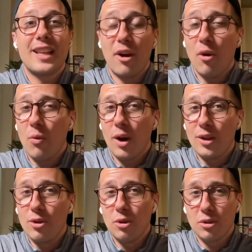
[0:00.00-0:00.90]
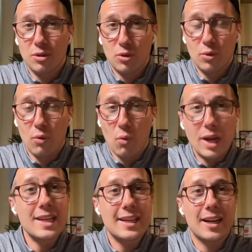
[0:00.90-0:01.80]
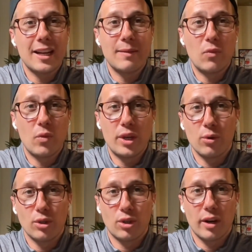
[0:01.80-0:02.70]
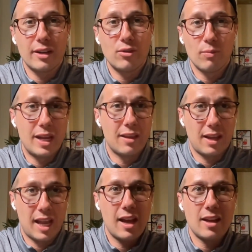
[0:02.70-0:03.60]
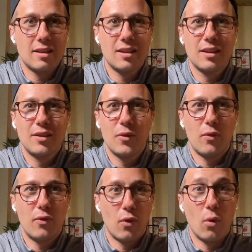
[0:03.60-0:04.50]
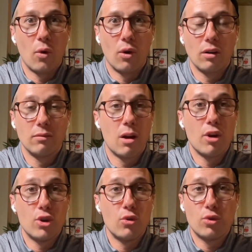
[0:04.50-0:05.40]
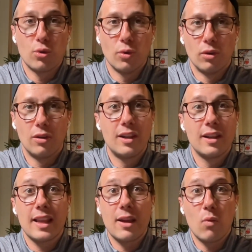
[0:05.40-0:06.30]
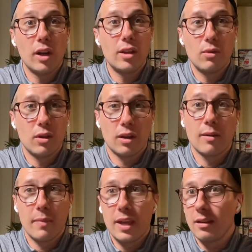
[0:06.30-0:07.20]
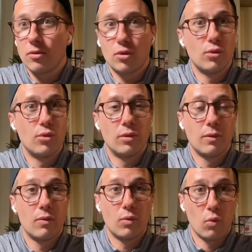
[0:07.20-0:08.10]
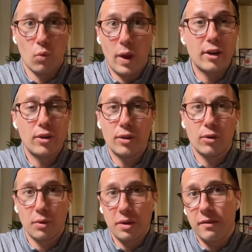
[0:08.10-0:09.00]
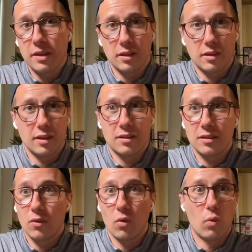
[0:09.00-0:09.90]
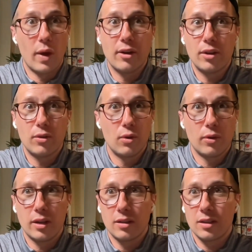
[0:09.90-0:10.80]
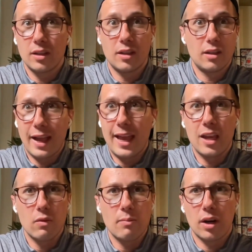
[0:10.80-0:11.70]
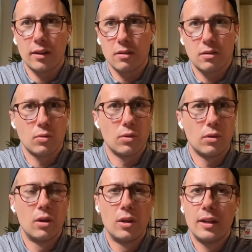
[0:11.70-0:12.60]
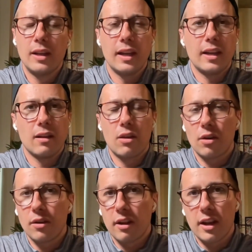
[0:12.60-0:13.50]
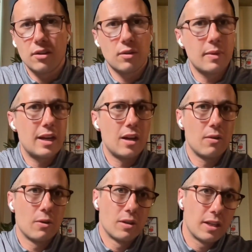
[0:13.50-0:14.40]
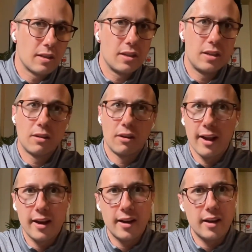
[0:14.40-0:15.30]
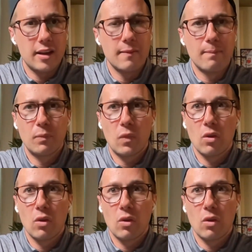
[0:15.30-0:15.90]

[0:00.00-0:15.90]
they don't want you just to do it one time when you are trying to make the case for a new tool. They want you to commit to, when are you going to revisit this? When are you going to see, hey, we bought this tool and 30 days from now or 60 or 90,